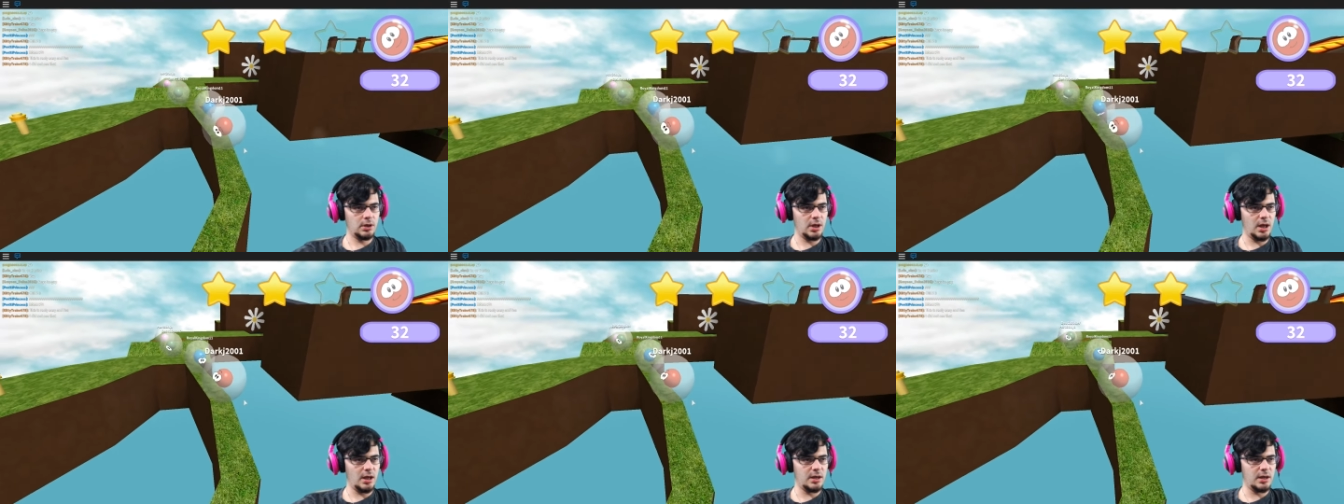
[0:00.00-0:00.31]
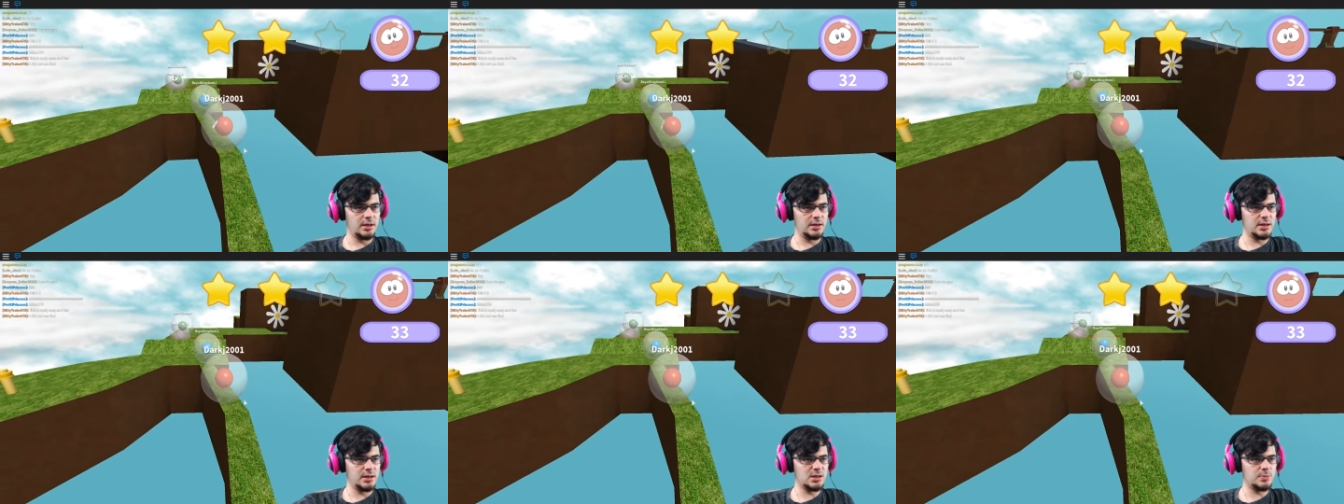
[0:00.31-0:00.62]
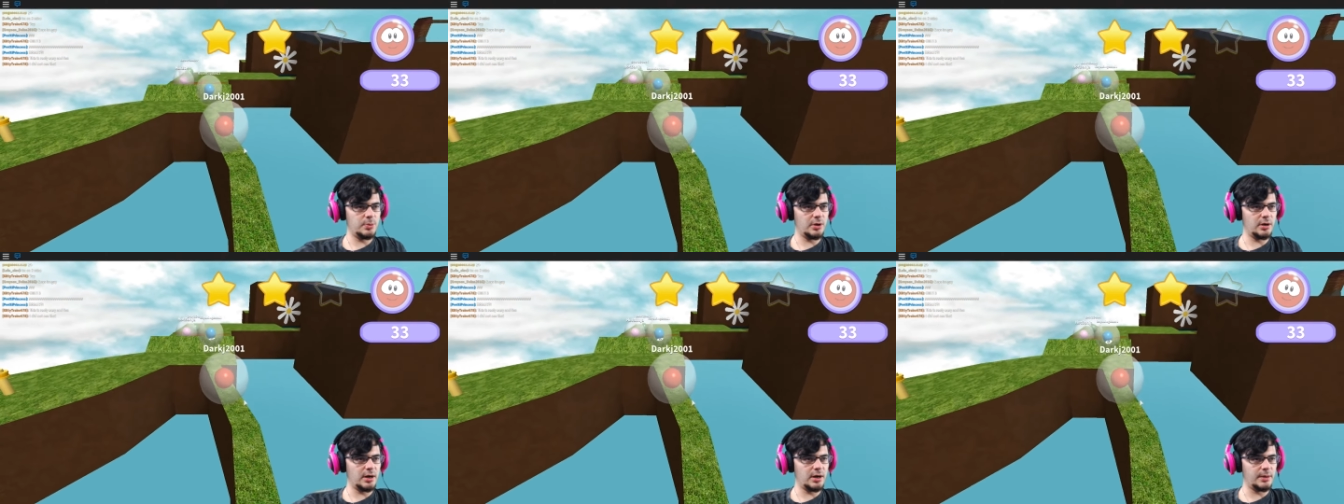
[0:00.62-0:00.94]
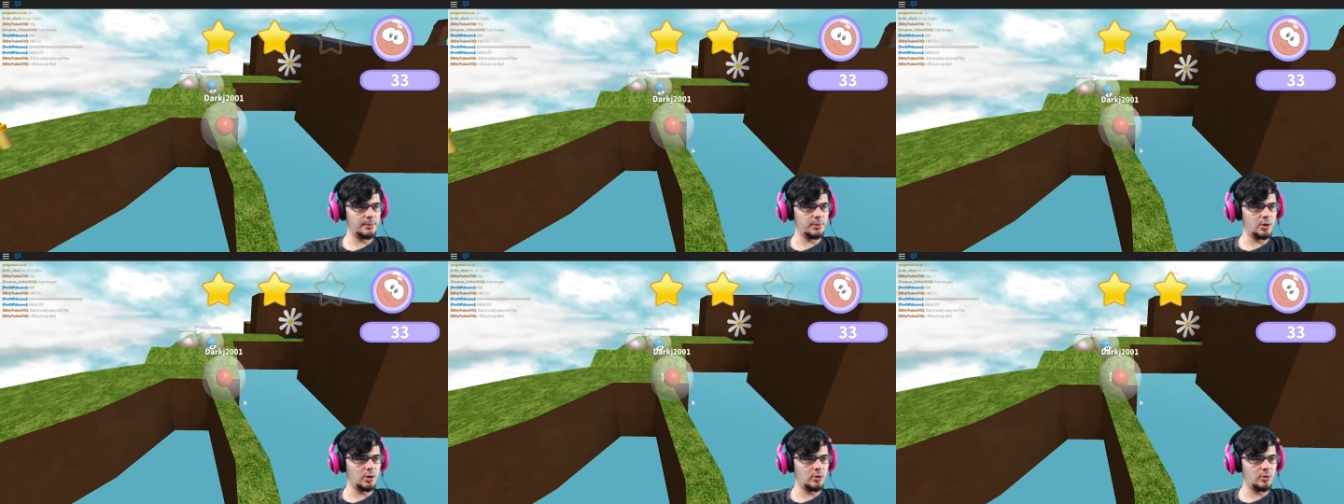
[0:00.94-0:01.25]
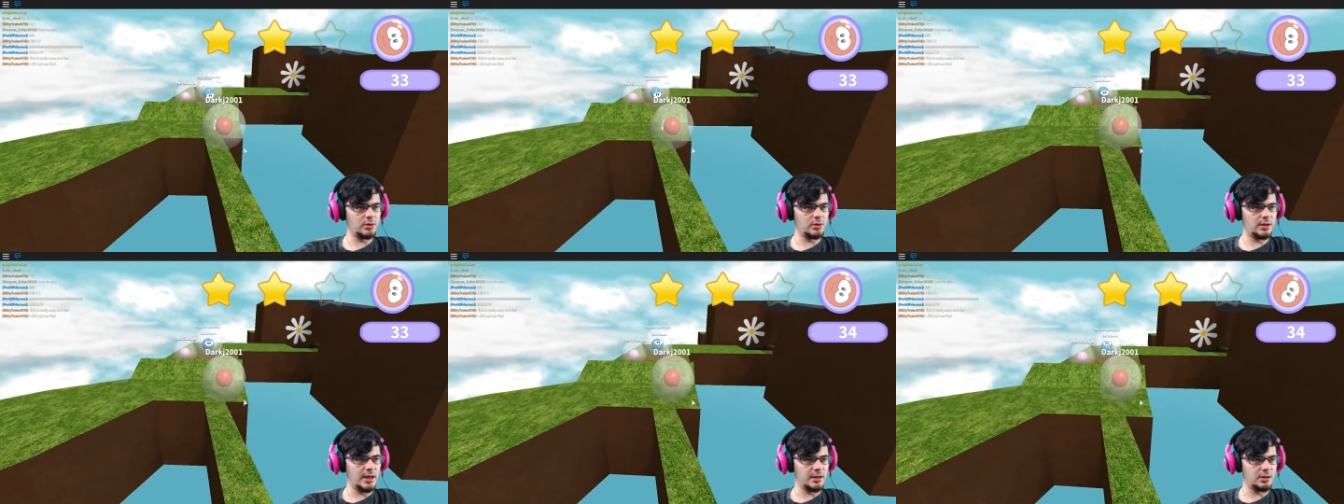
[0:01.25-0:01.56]
Okay, in this part I'm
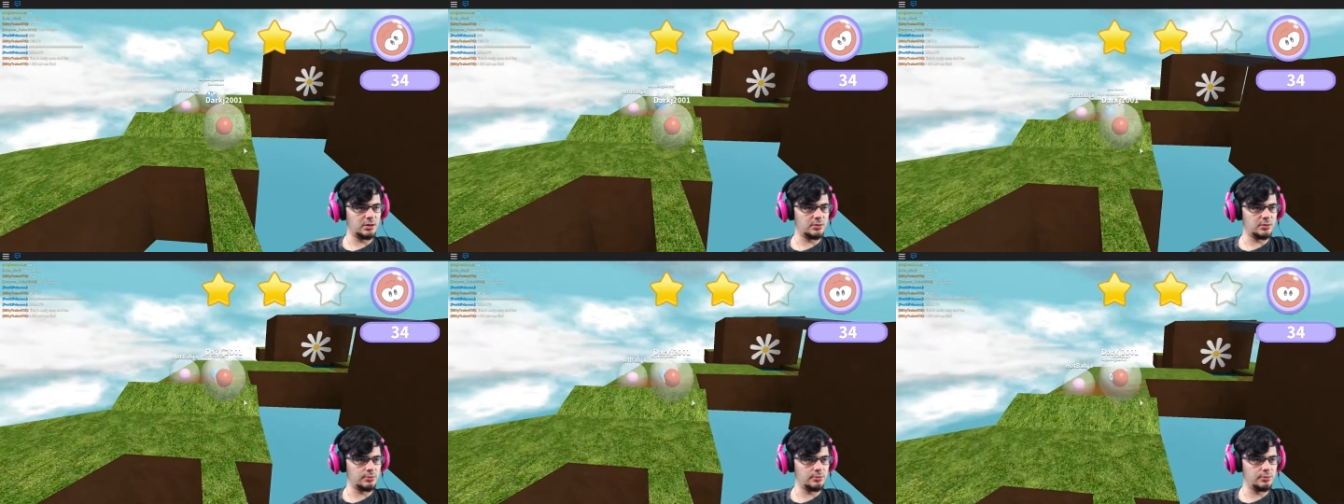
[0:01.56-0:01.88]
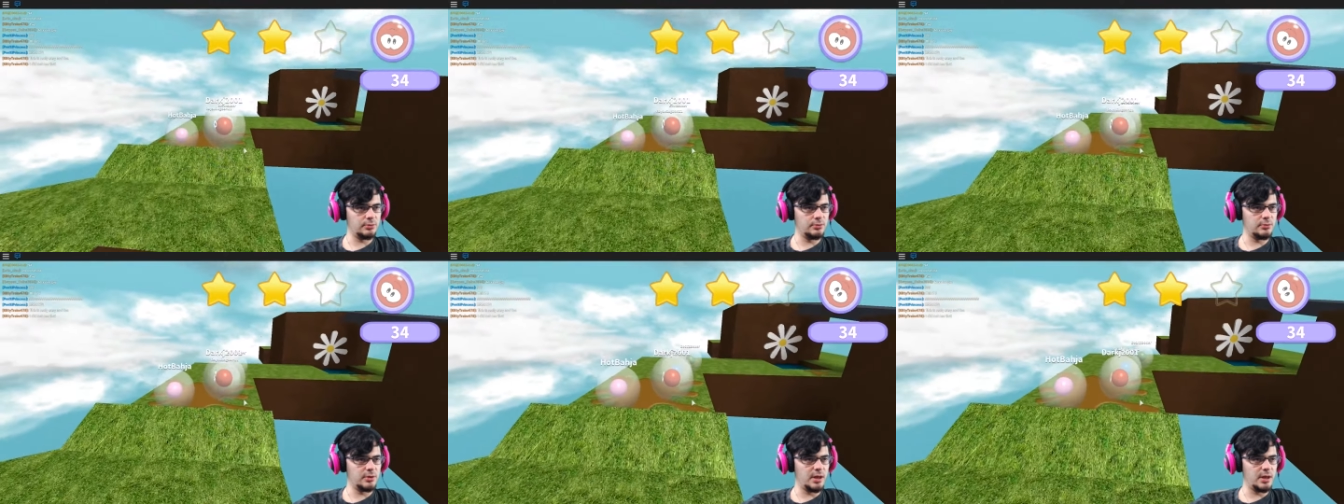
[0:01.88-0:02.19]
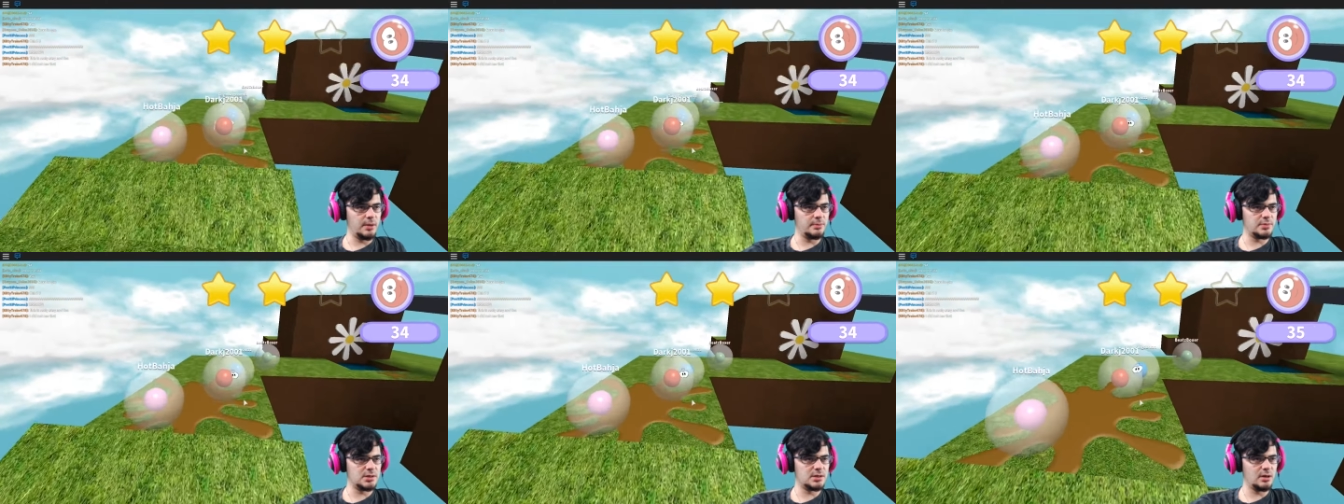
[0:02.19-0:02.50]
going like through them,